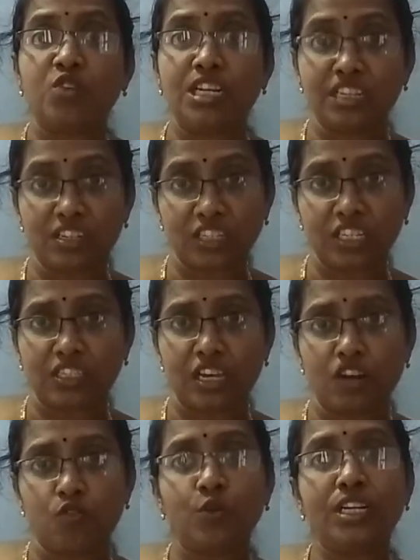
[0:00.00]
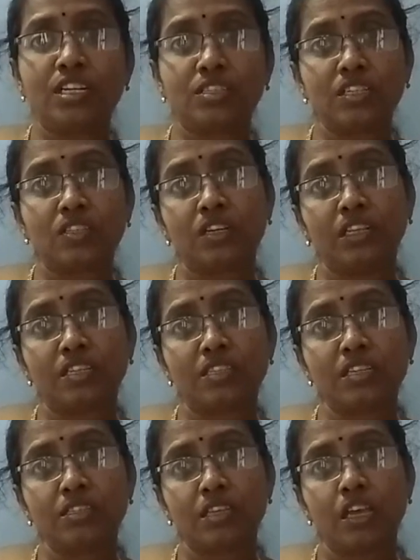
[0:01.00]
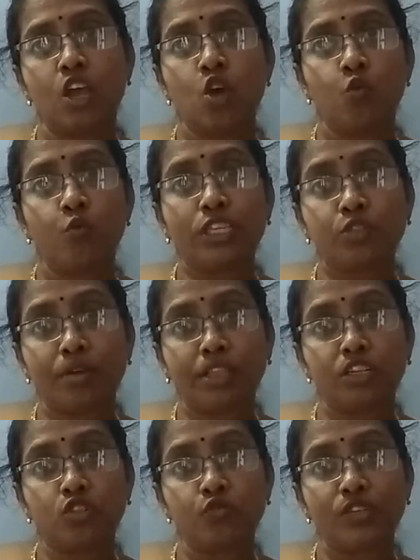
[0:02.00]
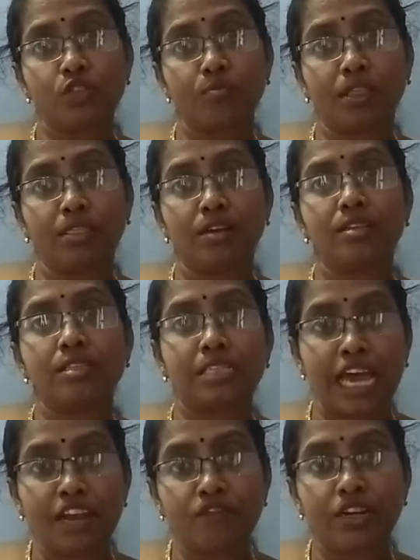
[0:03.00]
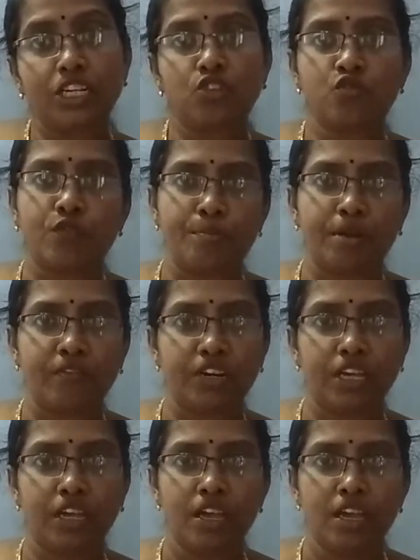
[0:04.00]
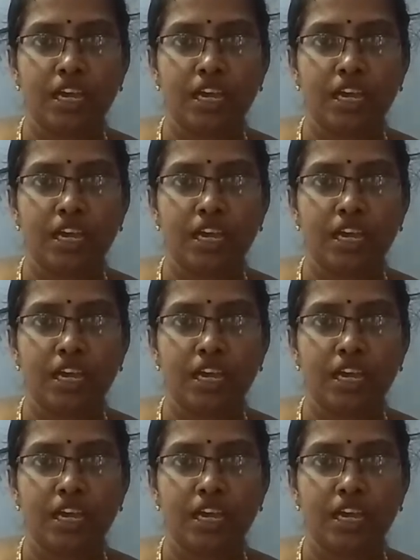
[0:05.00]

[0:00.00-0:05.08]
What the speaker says: Winter season. Winter season in the sense, which month to which month? January to February.